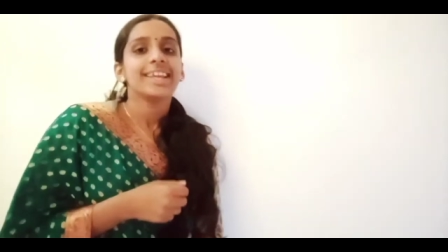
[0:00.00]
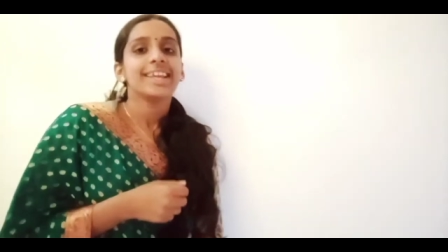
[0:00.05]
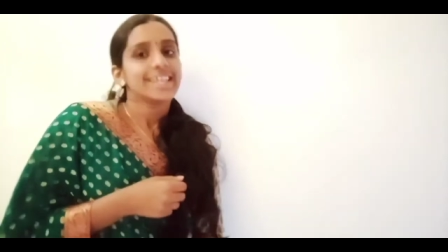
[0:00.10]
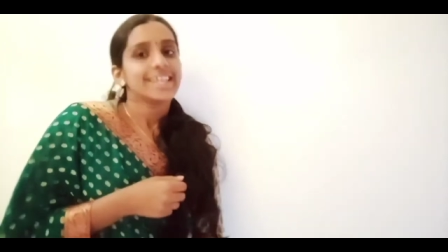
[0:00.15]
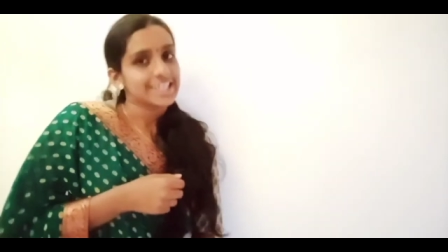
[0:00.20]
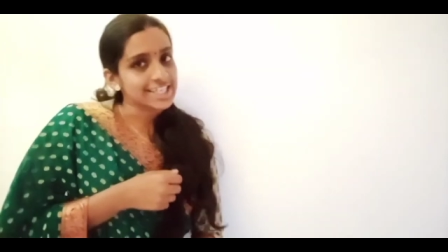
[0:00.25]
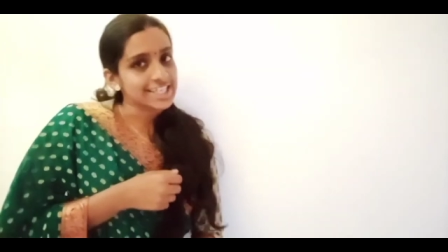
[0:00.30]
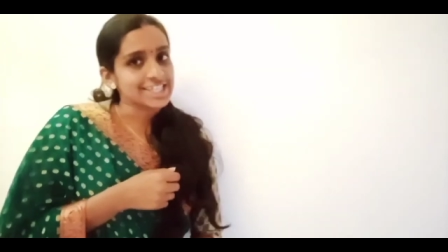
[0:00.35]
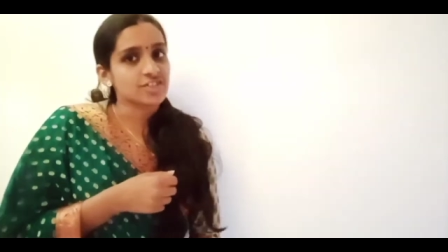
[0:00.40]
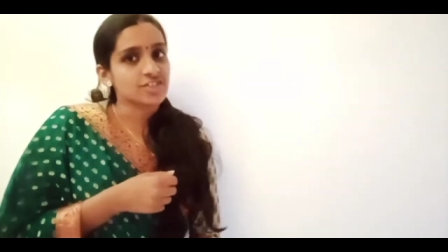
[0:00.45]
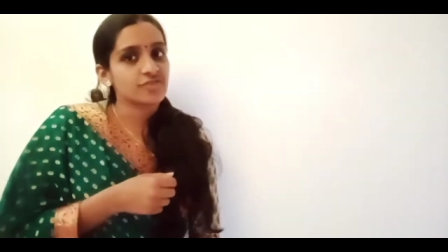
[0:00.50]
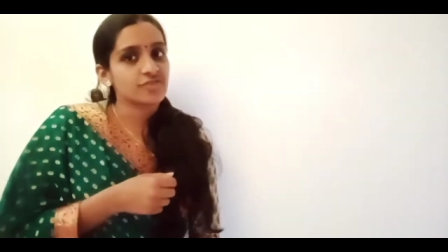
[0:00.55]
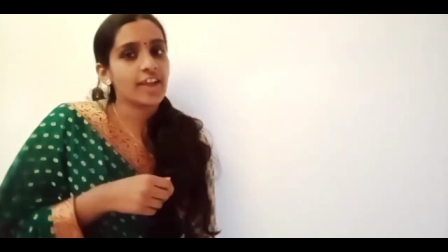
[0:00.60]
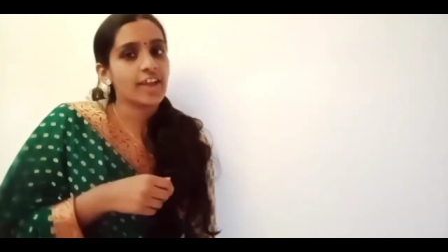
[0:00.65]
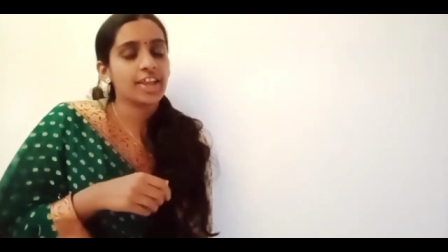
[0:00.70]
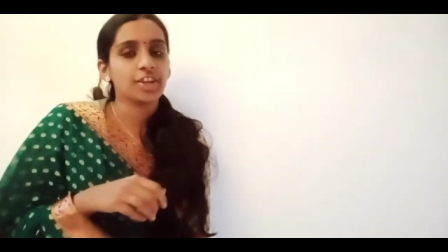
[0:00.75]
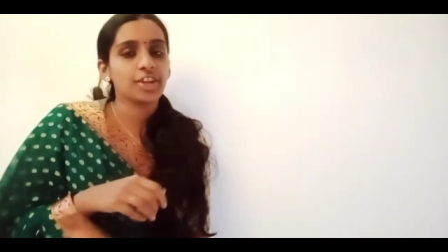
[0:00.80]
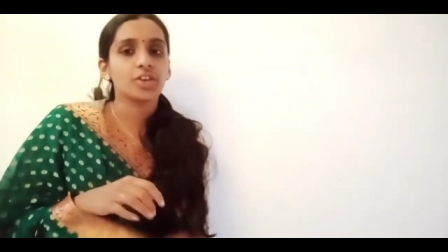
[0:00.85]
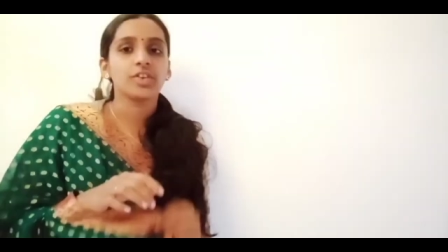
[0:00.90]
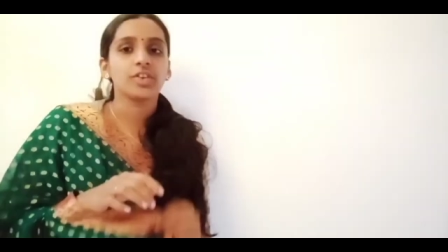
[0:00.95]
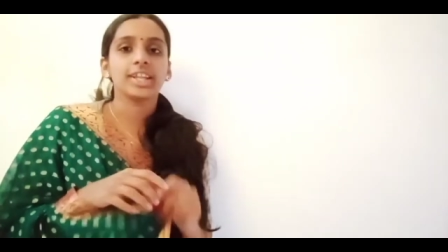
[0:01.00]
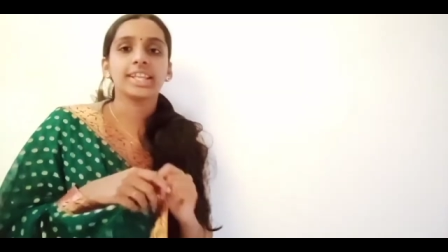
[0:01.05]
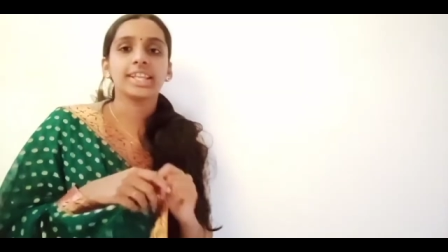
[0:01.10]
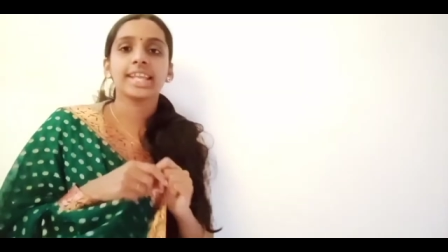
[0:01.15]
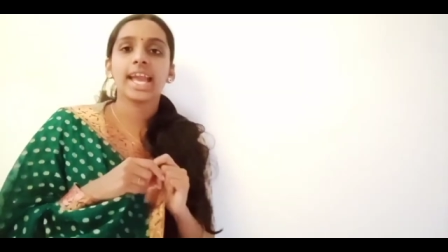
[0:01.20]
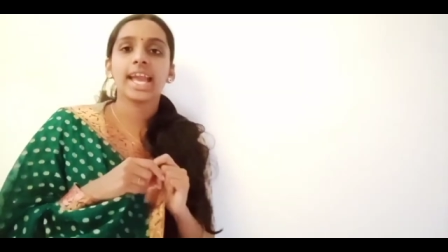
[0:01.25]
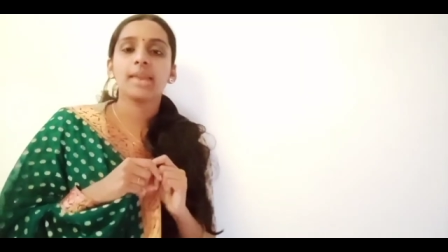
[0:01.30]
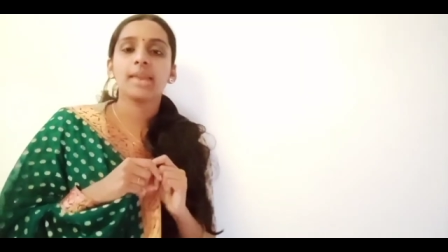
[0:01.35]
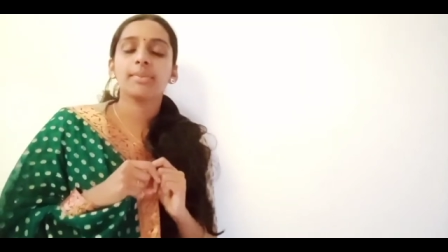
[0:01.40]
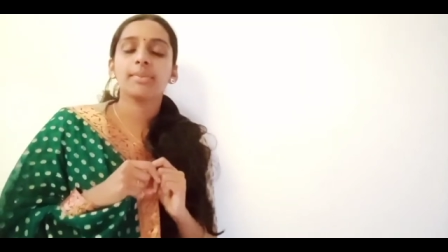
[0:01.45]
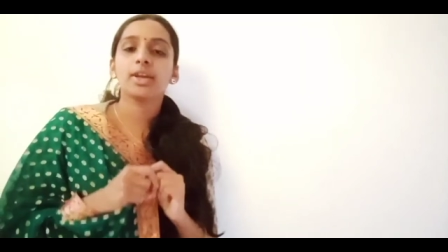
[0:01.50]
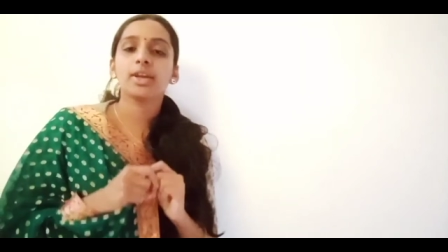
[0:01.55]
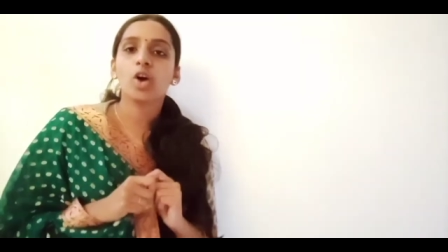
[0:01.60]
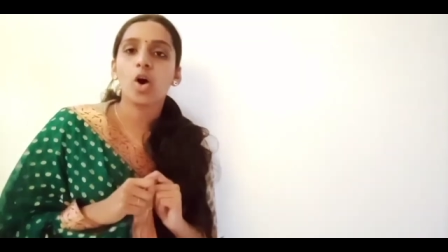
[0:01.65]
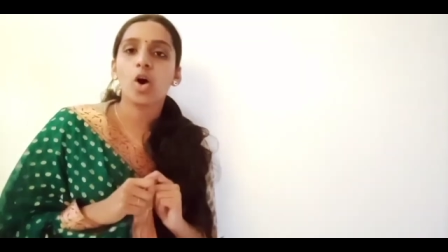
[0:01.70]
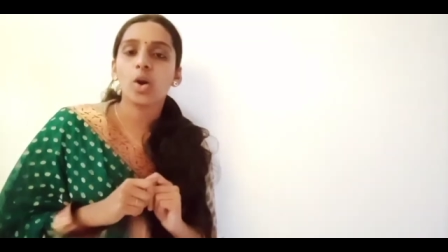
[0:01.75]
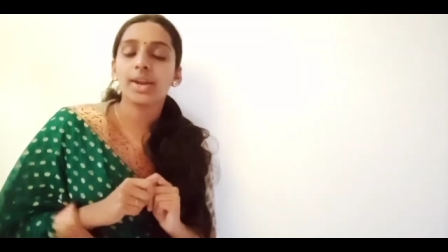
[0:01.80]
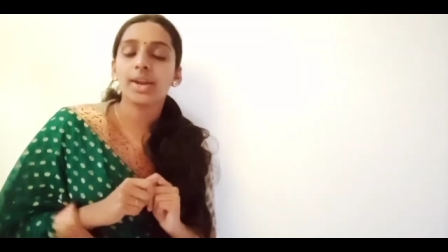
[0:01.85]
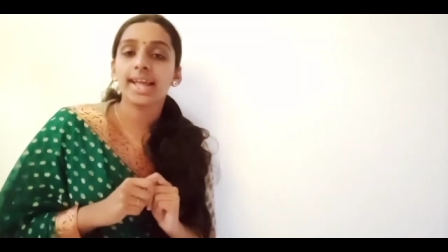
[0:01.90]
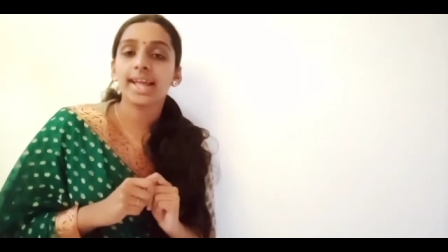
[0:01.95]
Yes, very good. It can be
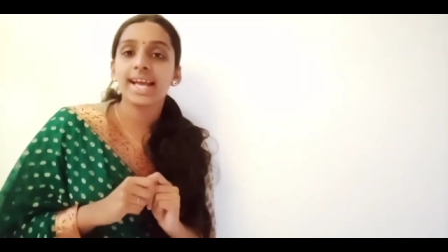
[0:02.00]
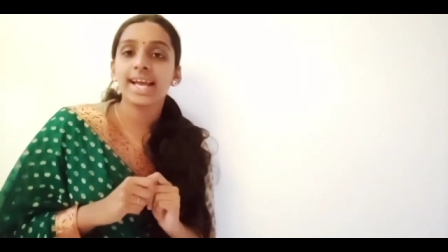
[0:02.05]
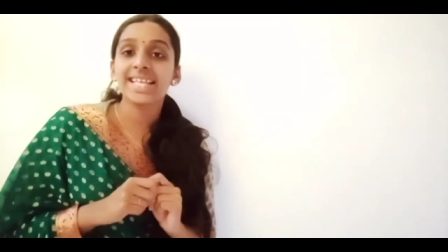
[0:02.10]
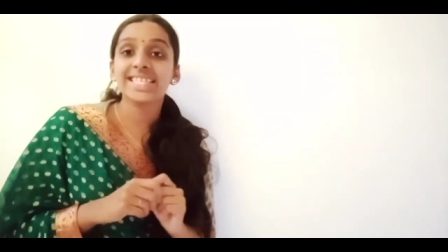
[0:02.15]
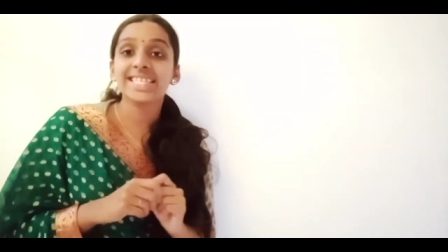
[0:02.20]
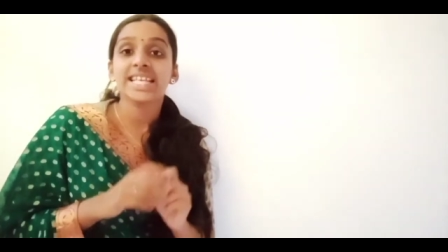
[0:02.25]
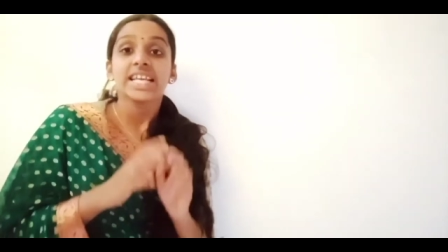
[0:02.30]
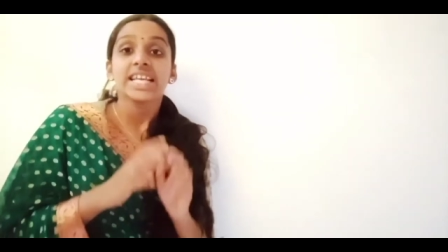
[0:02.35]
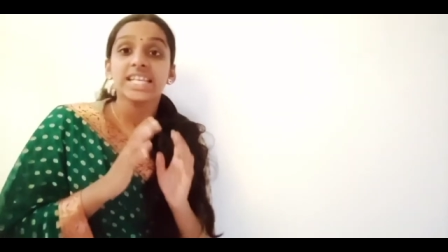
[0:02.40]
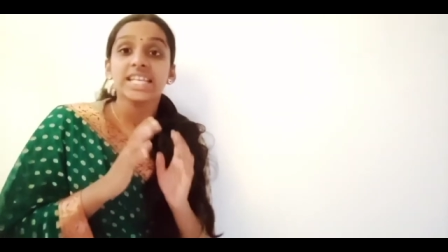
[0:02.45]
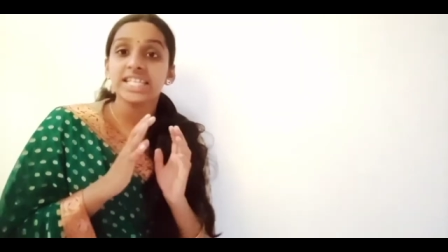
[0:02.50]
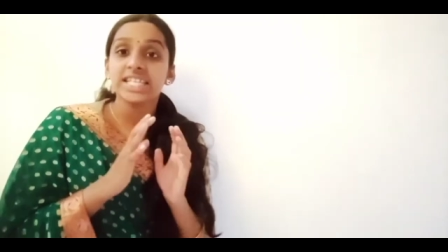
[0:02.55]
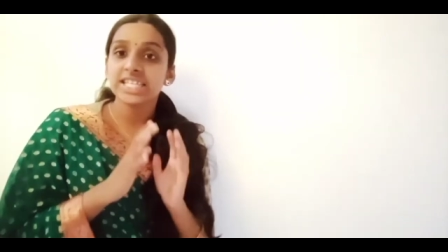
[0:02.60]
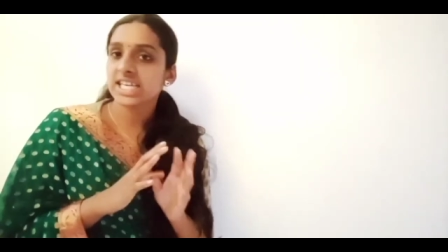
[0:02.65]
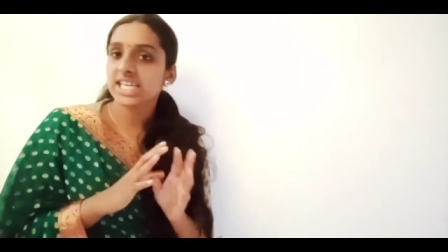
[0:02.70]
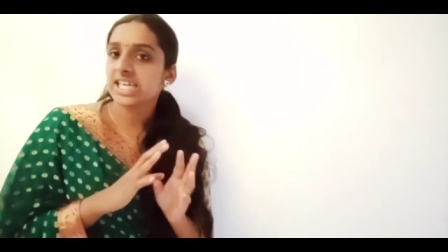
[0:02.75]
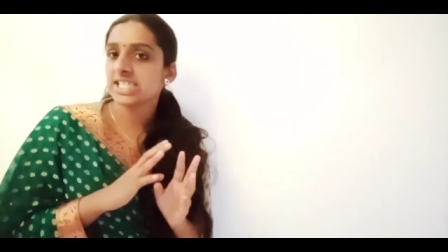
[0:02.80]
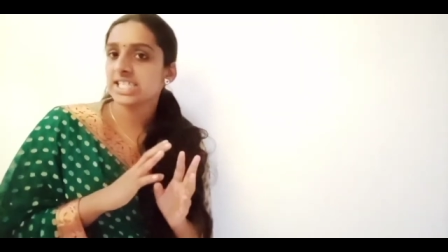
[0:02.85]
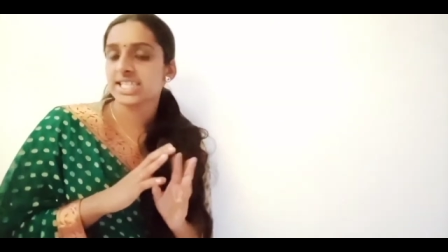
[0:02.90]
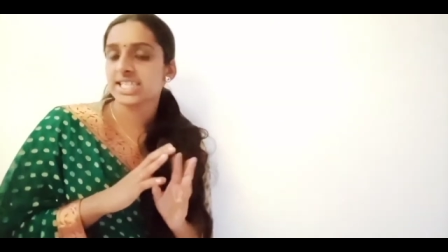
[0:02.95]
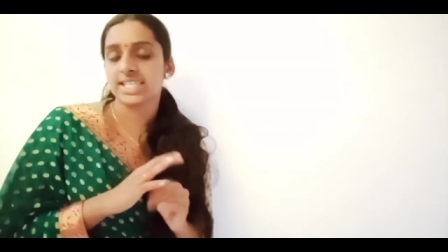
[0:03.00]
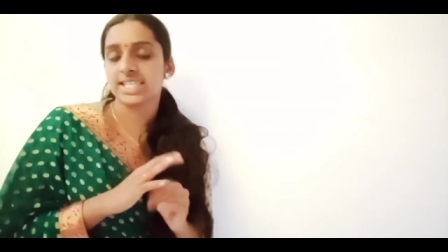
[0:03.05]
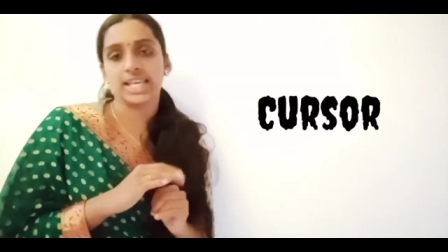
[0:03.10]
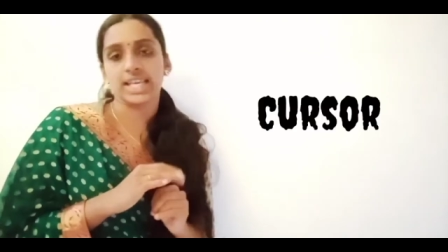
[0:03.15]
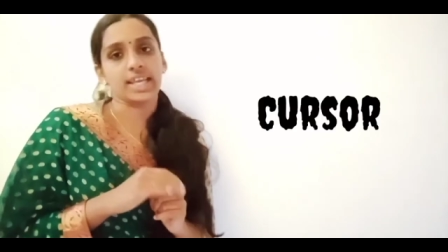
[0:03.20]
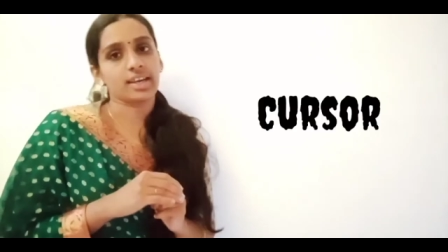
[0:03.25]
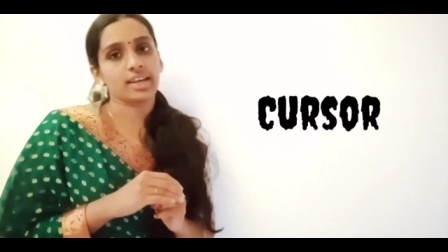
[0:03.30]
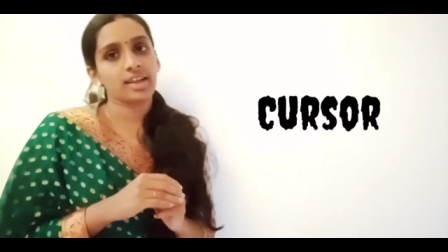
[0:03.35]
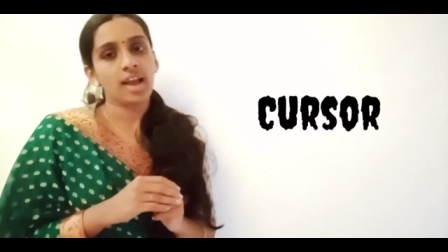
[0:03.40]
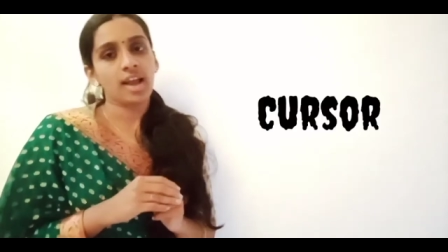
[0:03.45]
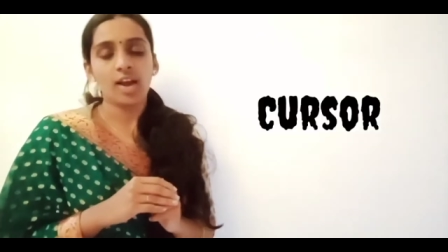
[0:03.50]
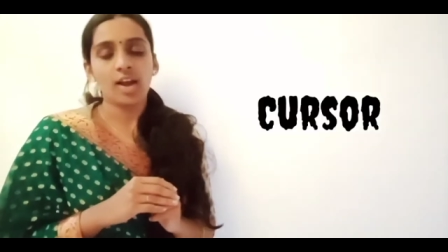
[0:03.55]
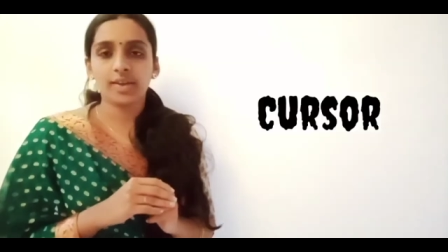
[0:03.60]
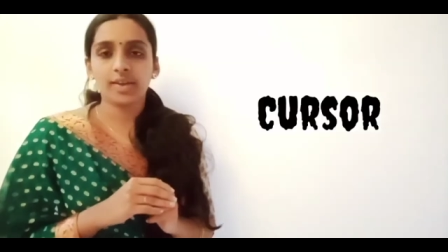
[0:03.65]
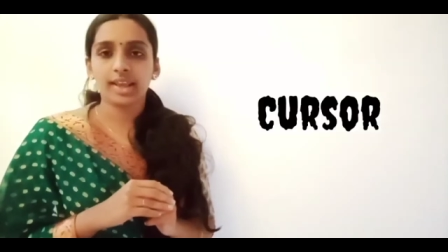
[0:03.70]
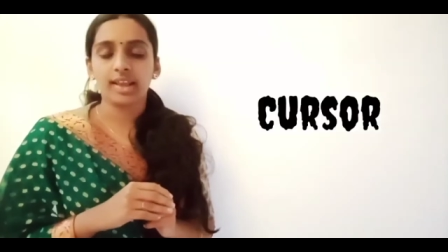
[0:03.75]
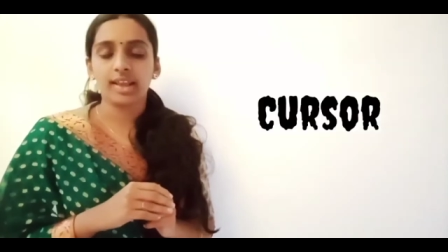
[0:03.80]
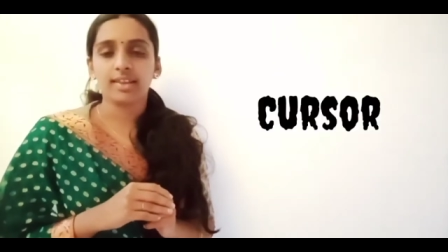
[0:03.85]
called as cursor. Okay,